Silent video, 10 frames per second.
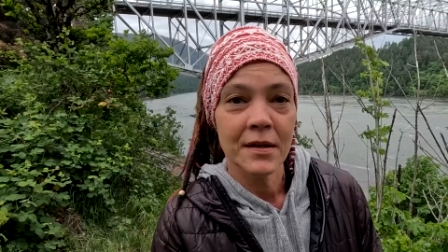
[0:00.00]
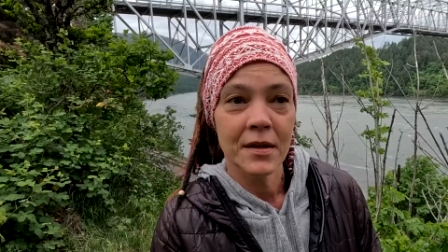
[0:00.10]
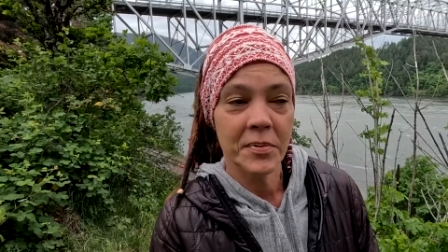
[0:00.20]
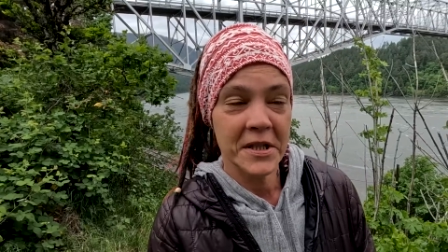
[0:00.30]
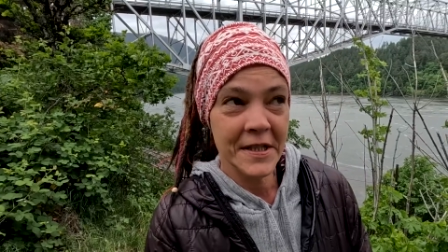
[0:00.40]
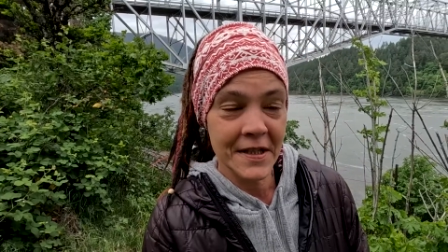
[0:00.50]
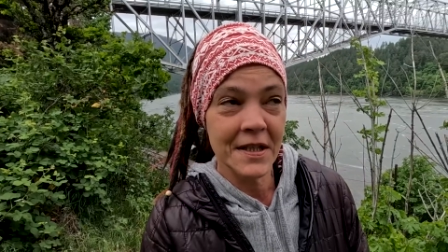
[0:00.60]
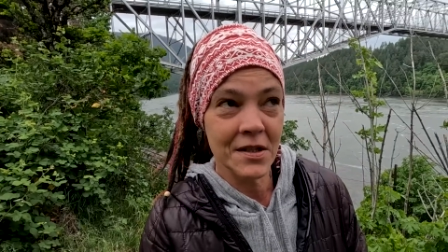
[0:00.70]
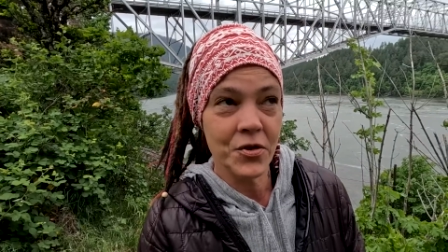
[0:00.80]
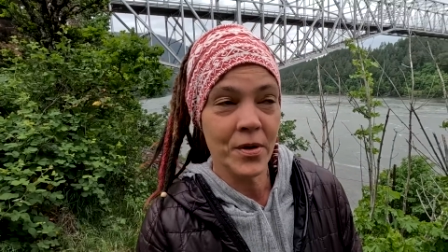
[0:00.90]
the
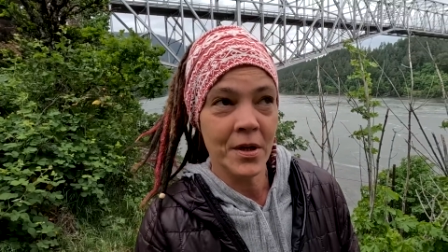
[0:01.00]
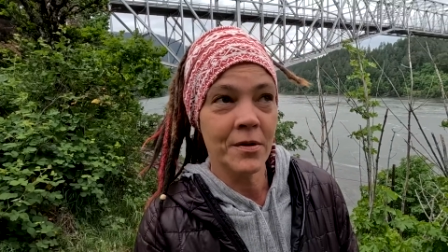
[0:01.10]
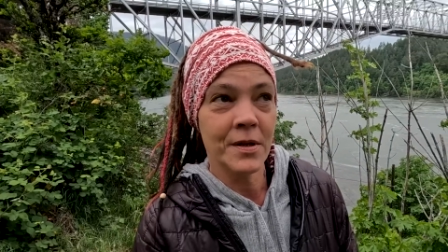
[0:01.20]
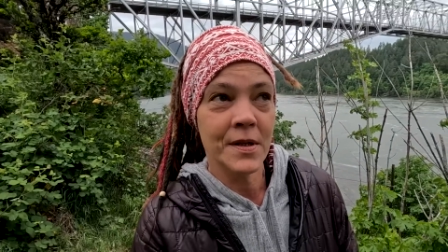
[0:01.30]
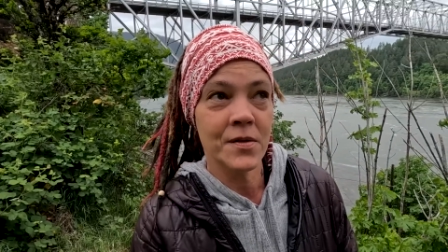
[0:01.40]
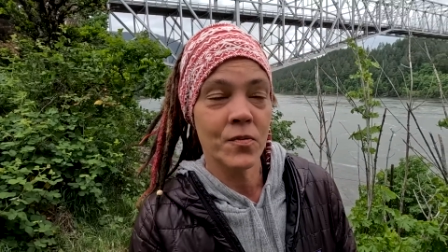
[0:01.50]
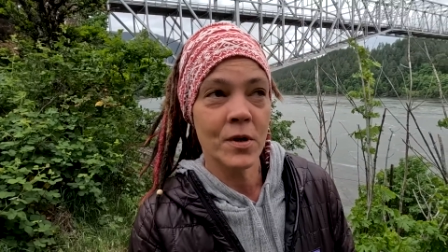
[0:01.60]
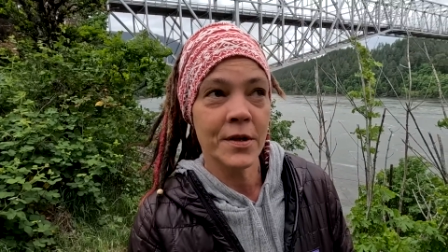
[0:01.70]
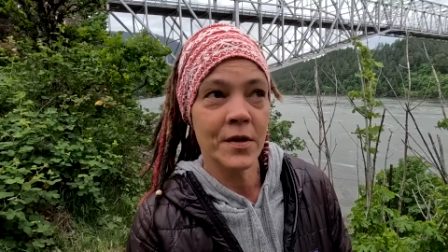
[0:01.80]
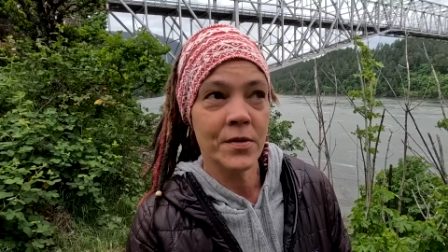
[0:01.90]
PCT trail, is
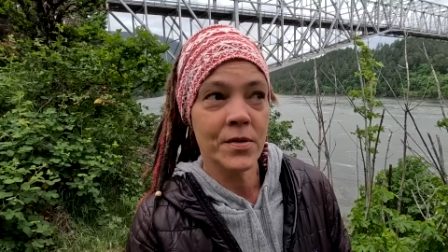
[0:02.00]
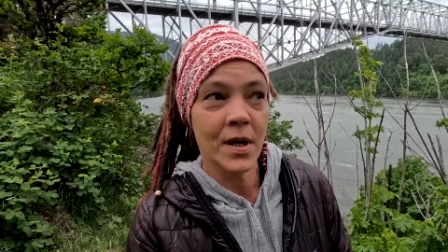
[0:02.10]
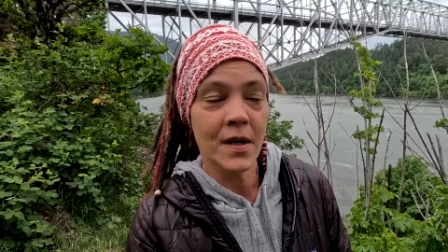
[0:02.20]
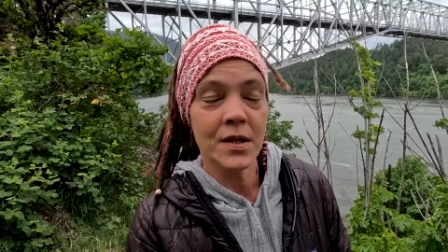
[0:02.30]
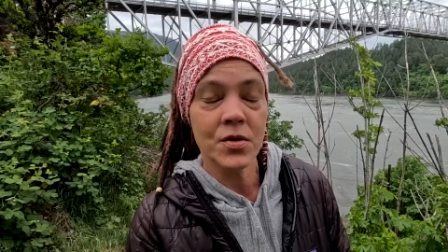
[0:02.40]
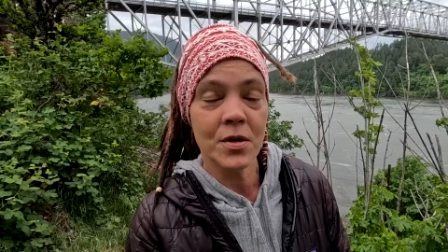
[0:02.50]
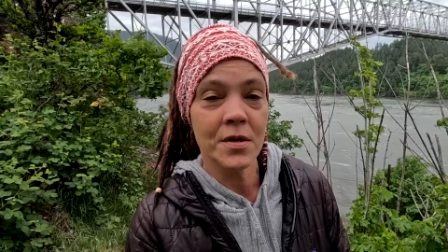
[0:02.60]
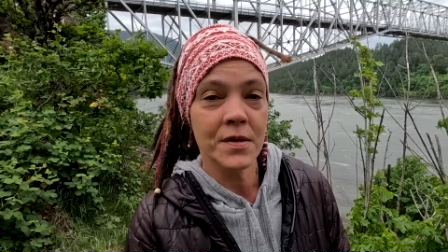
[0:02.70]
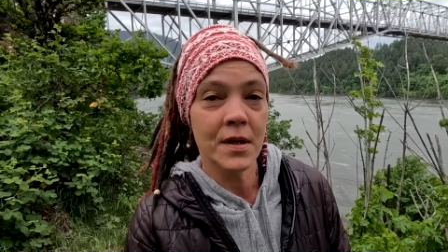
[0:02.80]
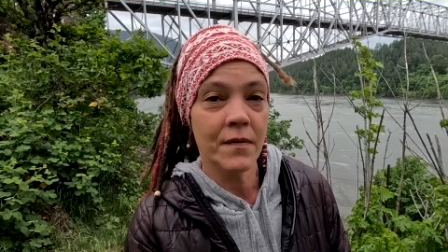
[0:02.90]
one of those hiking
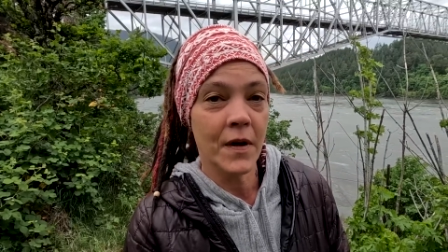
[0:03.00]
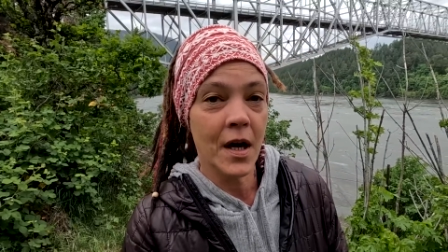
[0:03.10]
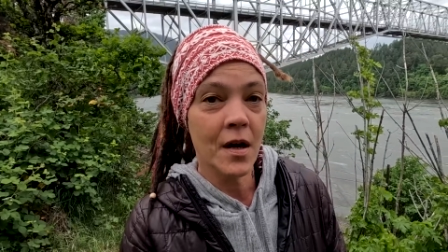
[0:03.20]
trails that I've